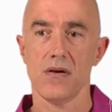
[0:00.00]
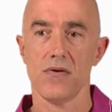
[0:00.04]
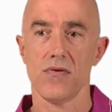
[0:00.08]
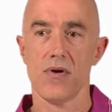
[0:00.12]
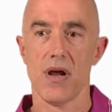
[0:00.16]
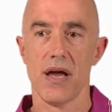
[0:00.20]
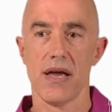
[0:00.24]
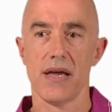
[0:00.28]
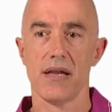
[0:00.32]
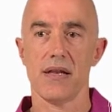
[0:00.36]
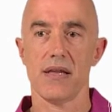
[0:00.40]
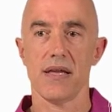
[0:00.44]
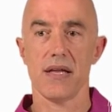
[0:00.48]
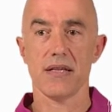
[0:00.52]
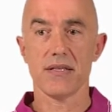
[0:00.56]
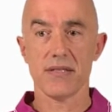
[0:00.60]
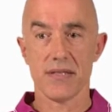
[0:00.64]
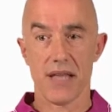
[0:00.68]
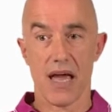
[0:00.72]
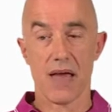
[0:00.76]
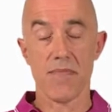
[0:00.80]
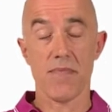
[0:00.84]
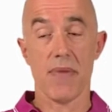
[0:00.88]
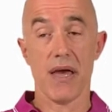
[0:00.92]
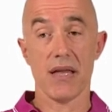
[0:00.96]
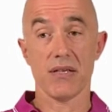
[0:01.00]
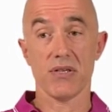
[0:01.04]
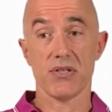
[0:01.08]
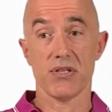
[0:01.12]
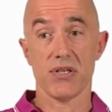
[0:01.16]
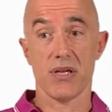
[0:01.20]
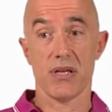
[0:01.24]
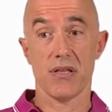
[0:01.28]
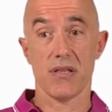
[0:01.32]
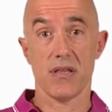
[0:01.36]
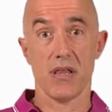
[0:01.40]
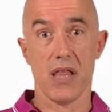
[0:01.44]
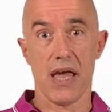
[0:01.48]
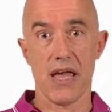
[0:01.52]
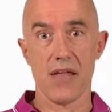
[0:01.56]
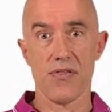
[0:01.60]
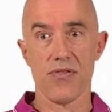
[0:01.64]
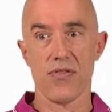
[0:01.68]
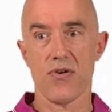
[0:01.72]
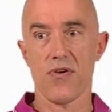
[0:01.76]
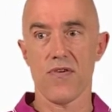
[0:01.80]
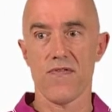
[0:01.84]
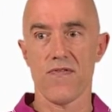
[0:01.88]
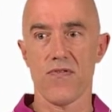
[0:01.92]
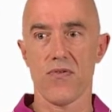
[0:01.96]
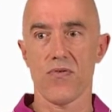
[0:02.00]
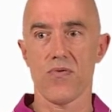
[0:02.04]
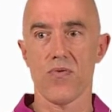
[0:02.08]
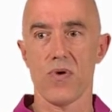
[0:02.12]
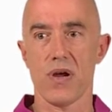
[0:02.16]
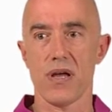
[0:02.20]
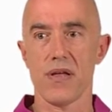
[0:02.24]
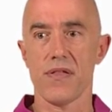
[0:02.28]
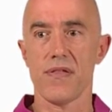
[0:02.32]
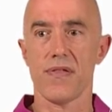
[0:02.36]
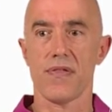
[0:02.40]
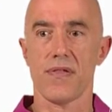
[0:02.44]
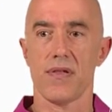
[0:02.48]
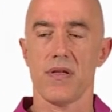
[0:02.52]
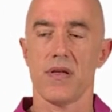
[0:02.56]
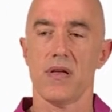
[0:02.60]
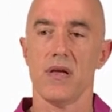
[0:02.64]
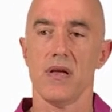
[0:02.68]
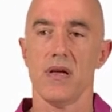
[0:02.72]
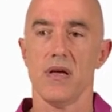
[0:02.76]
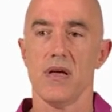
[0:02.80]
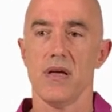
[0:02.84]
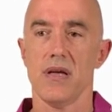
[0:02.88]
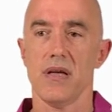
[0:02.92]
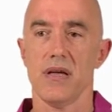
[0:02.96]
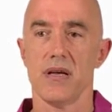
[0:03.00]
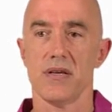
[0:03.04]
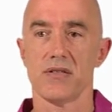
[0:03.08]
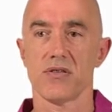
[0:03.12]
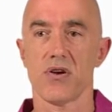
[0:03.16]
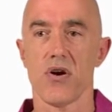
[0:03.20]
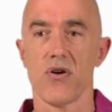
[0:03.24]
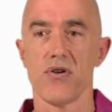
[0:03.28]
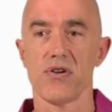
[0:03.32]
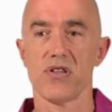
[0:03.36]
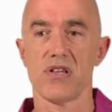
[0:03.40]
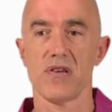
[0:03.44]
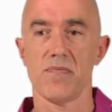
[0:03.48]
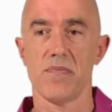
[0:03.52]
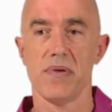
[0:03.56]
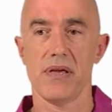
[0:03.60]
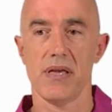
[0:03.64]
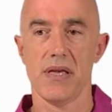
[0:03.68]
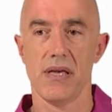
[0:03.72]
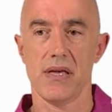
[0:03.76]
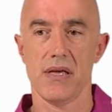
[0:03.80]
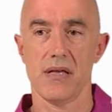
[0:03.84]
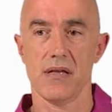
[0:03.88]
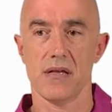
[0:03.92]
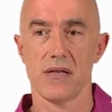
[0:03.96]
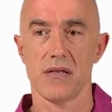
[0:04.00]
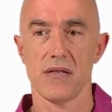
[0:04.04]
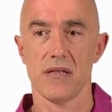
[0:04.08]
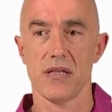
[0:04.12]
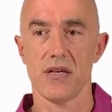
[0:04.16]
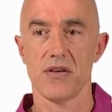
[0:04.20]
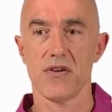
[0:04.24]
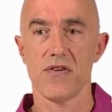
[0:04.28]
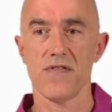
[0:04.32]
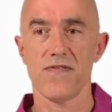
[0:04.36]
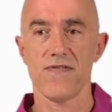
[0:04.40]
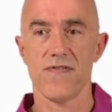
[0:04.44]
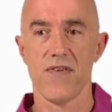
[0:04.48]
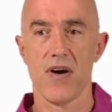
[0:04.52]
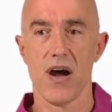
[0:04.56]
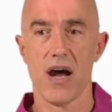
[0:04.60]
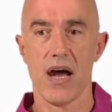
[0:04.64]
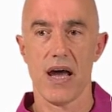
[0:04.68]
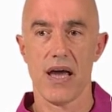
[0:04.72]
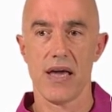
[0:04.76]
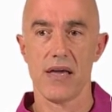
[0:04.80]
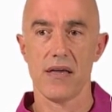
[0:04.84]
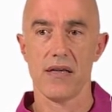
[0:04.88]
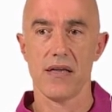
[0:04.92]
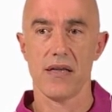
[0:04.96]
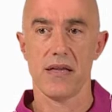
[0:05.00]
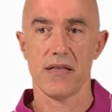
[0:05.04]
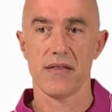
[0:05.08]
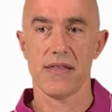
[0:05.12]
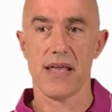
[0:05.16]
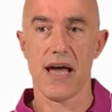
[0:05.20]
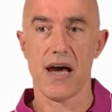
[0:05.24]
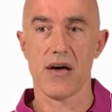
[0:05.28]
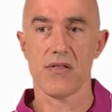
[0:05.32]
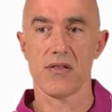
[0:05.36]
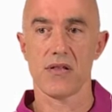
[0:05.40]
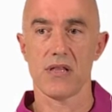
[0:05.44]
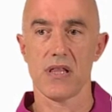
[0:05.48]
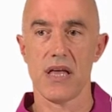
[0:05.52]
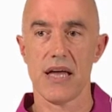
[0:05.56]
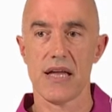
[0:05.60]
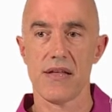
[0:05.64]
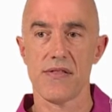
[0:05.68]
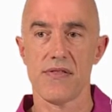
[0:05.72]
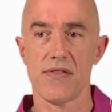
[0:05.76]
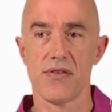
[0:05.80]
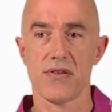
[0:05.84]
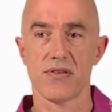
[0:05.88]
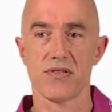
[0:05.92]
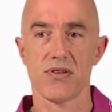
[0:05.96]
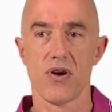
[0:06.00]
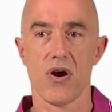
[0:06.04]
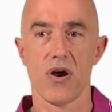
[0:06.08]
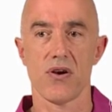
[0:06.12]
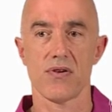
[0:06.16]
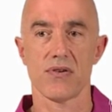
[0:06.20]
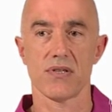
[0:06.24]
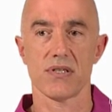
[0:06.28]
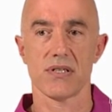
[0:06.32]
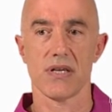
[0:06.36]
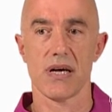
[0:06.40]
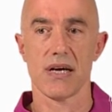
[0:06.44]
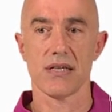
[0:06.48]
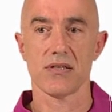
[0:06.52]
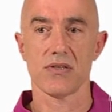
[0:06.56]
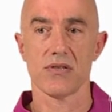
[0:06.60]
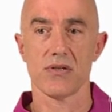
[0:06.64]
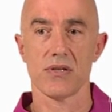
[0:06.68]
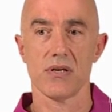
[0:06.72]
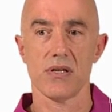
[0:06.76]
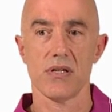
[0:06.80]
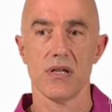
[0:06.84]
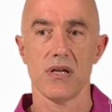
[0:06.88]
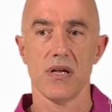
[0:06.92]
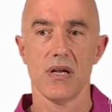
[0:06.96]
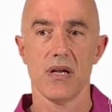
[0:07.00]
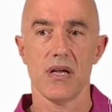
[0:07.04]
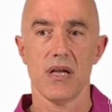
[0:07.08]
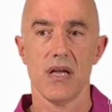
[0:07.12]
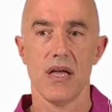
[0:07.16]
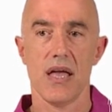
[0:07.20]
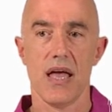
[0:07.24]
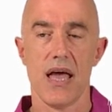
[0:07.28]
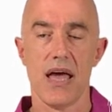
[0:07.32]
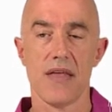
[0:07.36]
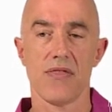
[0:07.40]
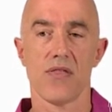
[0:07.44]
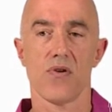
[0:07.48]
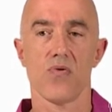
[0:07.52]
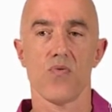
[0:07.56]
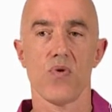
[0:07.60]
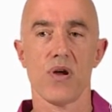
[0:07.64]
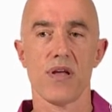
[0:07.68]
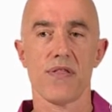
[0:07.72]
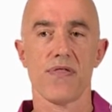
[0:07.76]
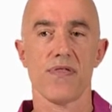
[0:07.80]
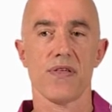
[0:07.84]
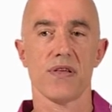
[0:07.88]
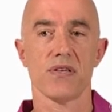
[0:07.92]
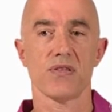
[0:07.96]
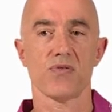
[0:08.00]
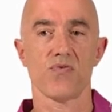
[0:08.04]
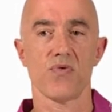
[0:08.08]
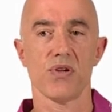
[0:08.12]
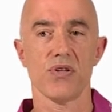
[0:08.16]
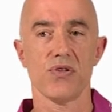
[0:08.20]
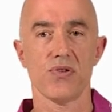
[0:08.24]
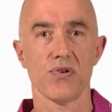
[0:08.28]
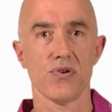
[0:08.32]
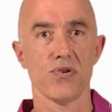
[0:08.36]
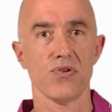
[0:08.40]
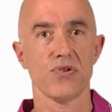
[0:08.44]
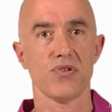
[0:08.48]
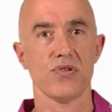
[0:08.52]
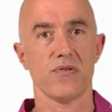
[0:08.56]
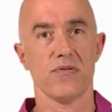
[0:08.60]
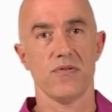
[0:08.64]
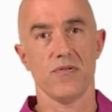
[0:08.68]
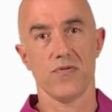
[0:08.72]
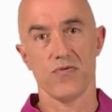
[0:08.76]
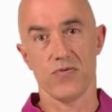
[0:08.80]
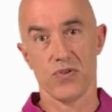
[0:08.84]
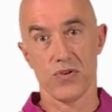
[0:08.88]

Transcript: right? Its dimension, length over width, is going to be little phi. Now the length is horizontal. And the width is reduced